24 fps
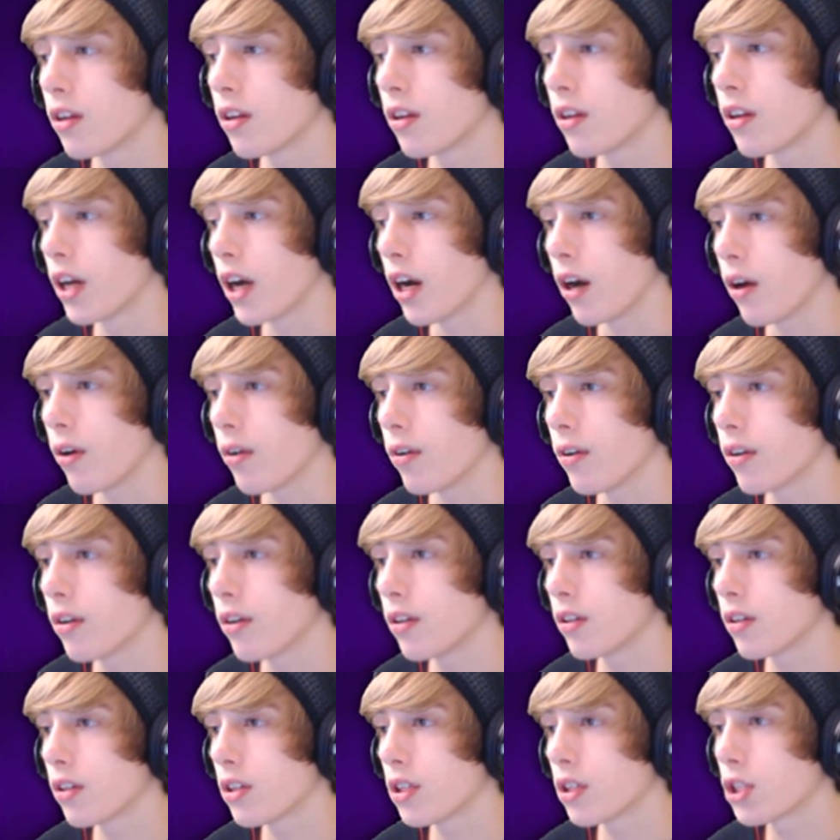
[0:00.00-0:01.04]
No.
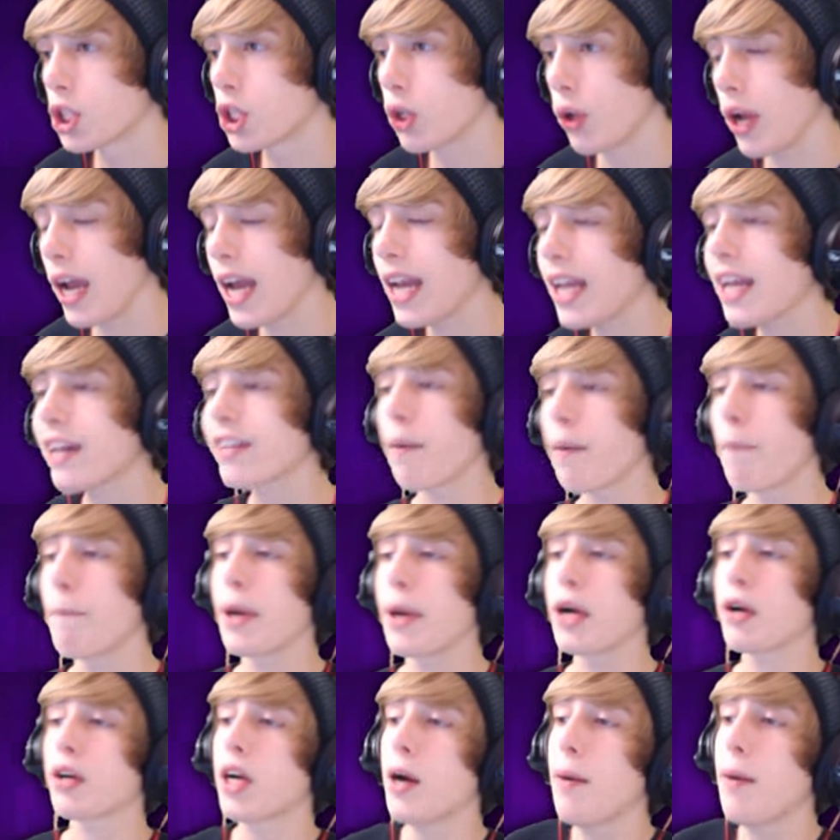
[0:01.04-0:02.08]
Shoot, any of the
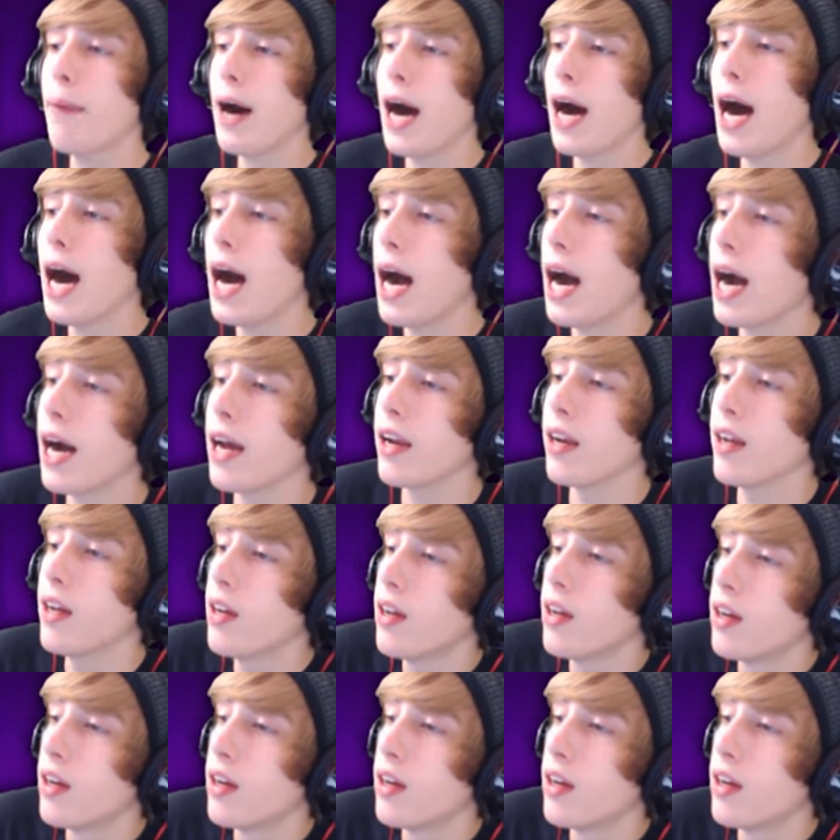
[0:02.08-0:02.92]
bear. Come on.